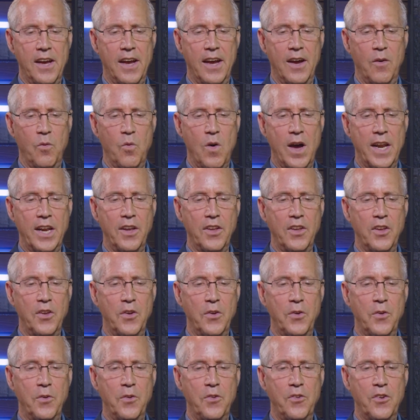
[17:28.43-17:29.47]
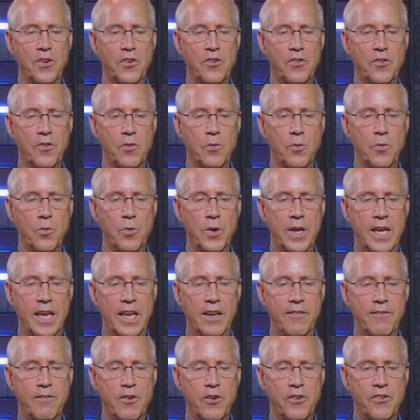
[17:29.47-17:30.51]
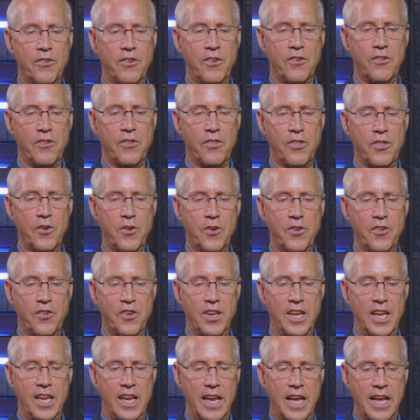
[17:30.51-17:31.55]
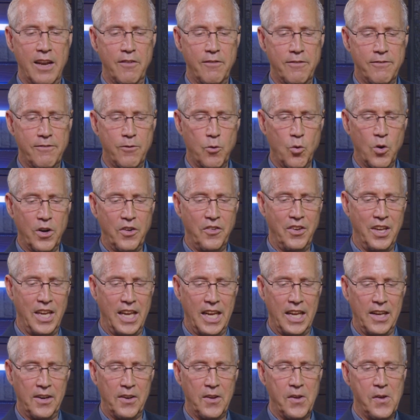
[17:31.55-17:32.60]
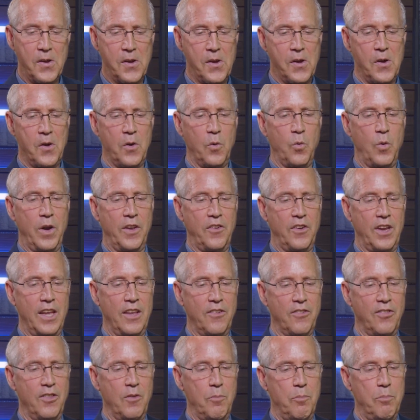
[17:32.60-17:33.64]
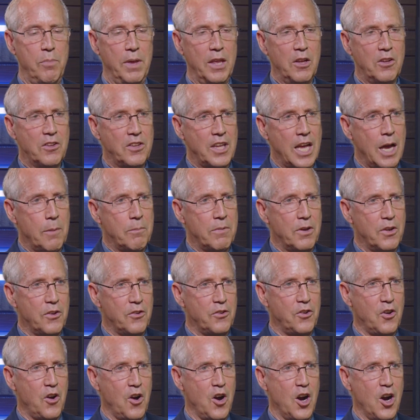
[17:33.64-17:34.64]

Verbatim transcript: Yes. Uh, why don't you just read verses thirteen and fourteen, which is the buildup to